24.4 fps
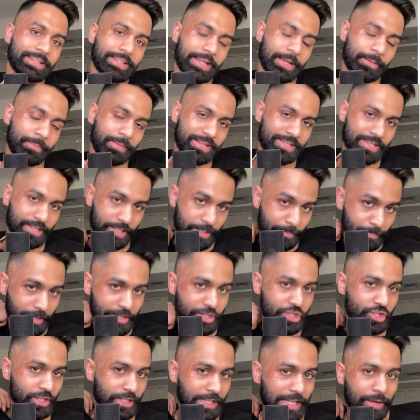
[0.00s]
They basically
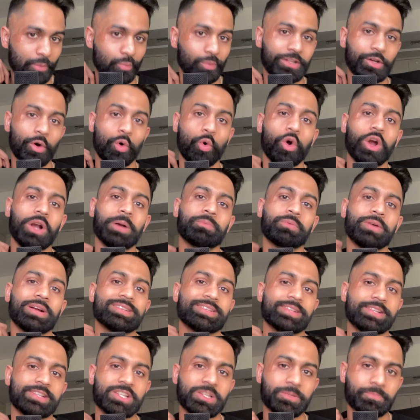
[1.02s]
mentioned that with the oil
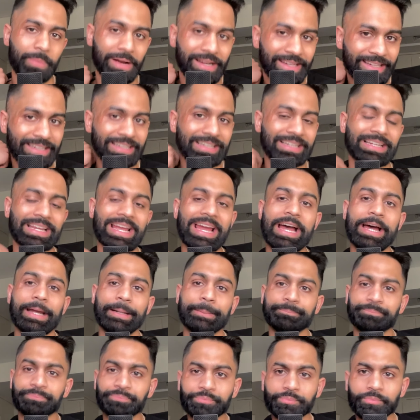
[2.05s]
prices spiking
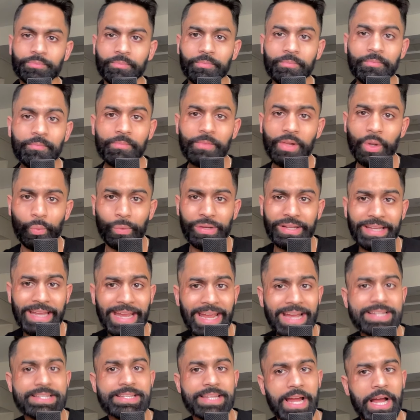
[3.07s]
again, we
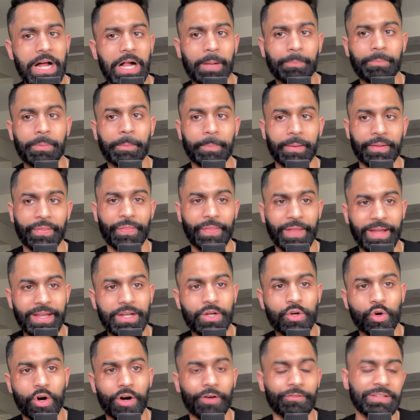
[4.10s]
can't help but
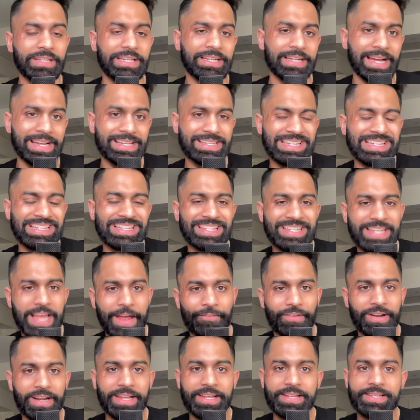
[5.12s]
think of the nineteen
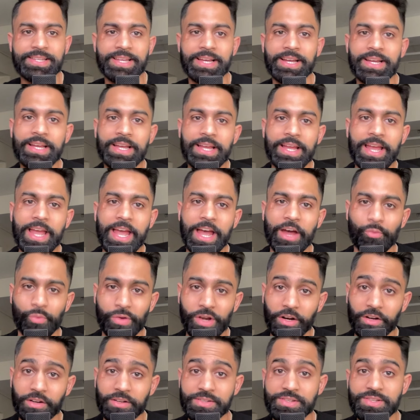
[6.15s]
seventies, and
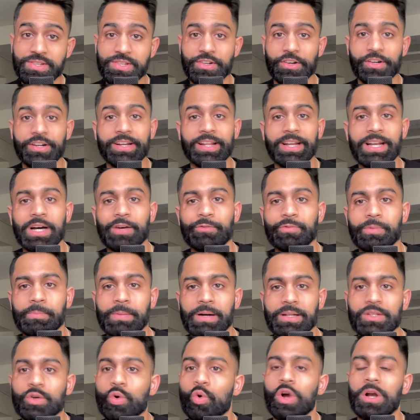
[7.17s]
we are concerned enough
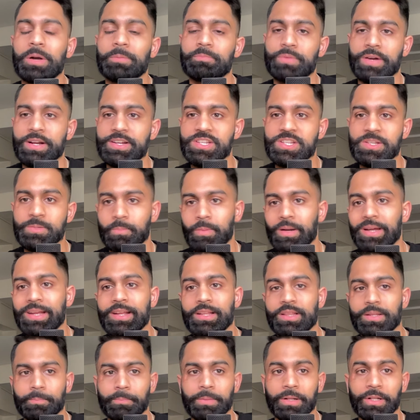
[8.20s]
about the oil price
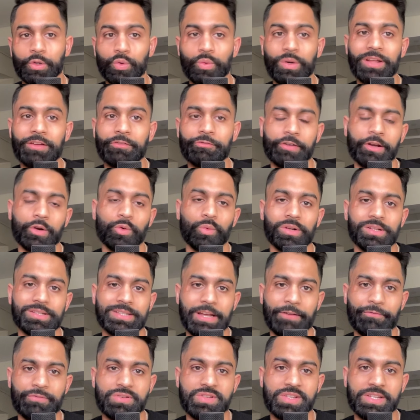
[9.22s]
spike, the ballooning federal
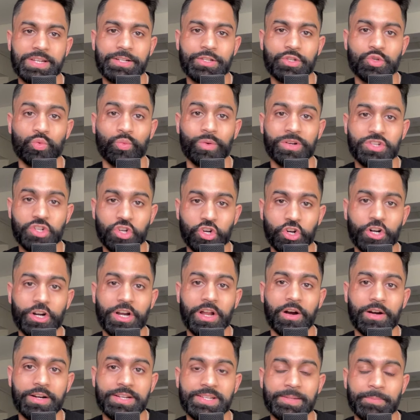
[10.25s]
deficit, to return
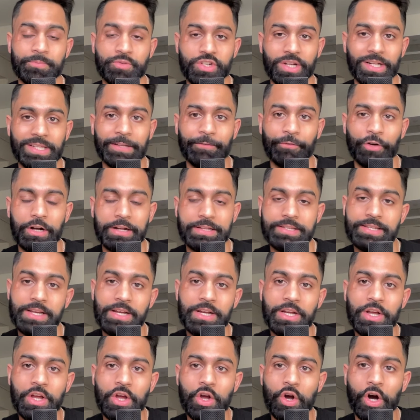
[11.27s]
our subjective odds
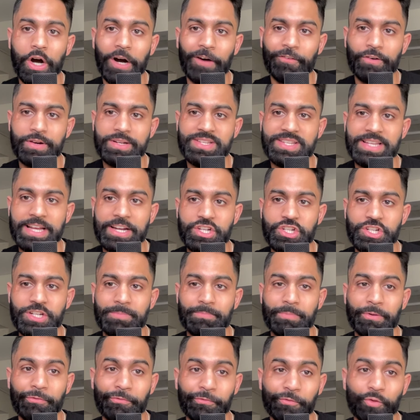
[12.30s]
of a recession
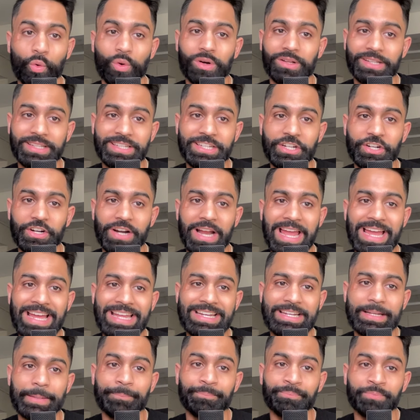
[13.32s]
before the year
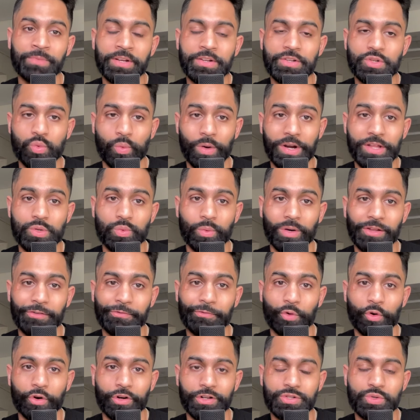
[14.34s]
end twenty
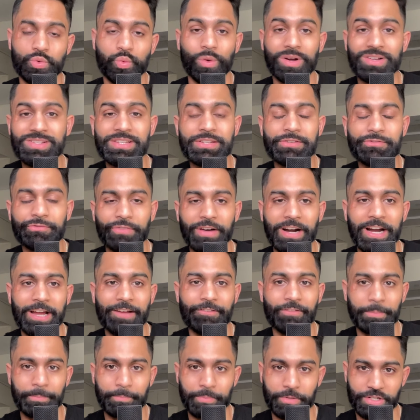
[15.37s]
twenty-four to
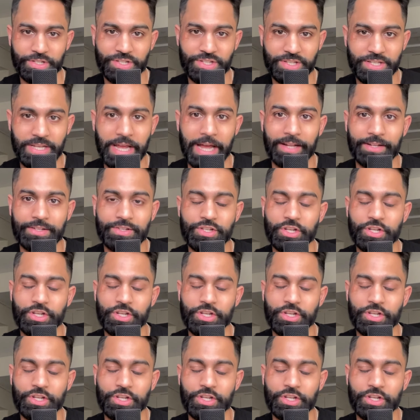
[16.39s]
twenty-five percent.